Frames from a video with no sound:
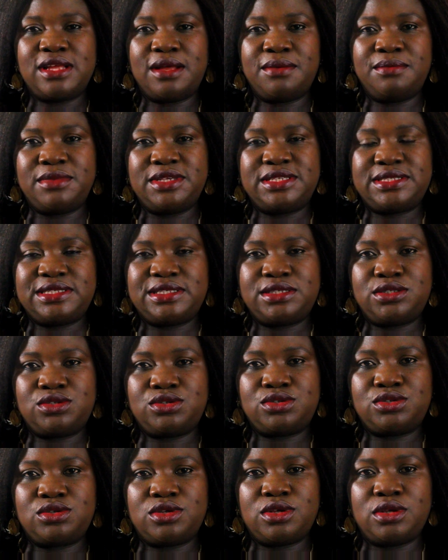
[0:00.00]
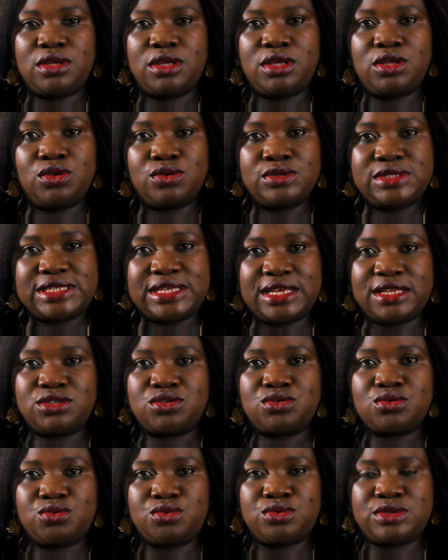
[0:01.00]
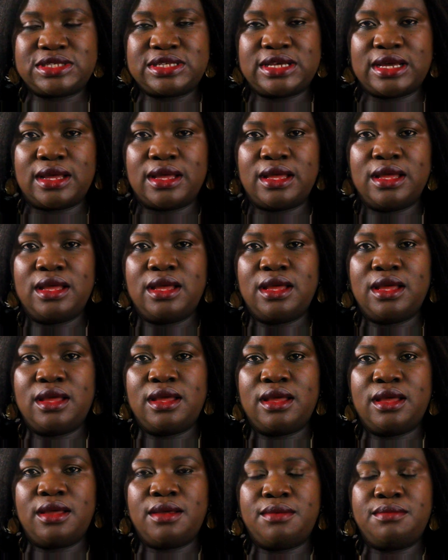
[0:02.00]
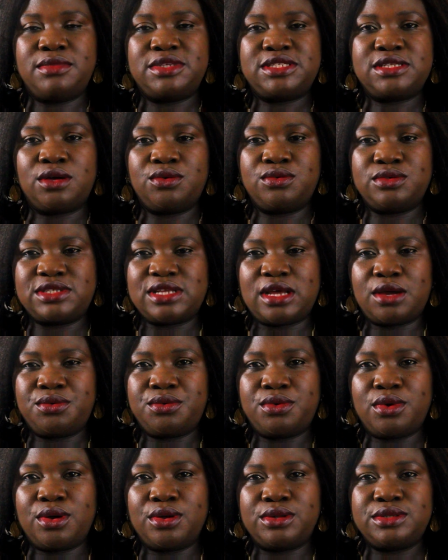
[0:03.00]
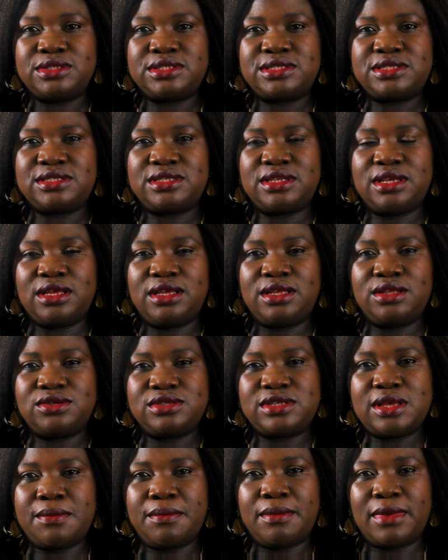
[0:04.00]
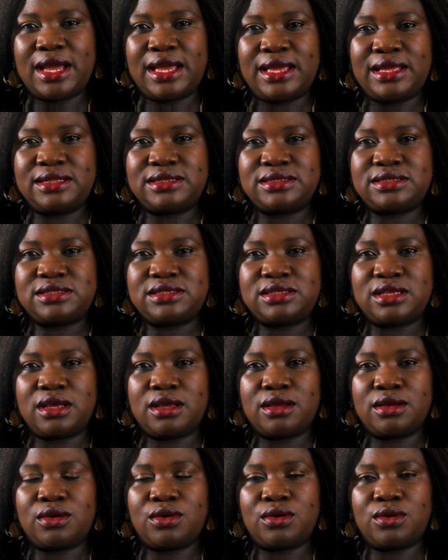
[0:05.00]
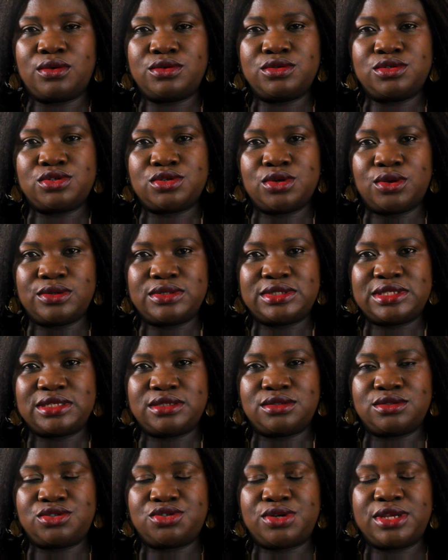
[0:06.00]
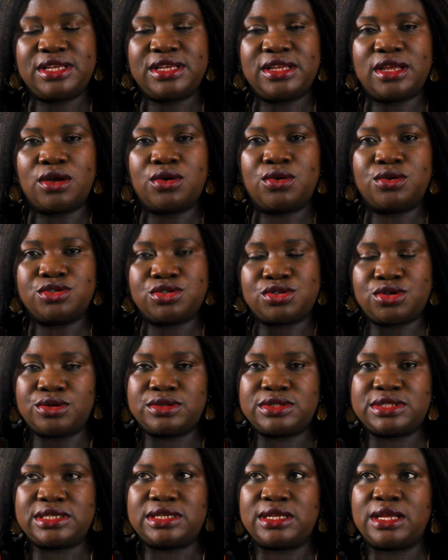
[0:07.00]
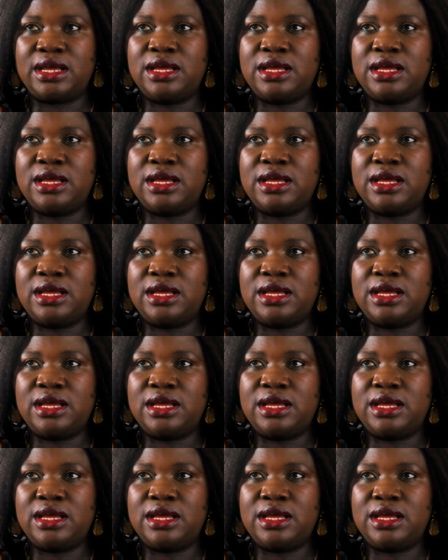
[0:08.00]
and Mrs. Innocent Usa. Mr. Usa runs Innocent Minds Consulting, training and consulting,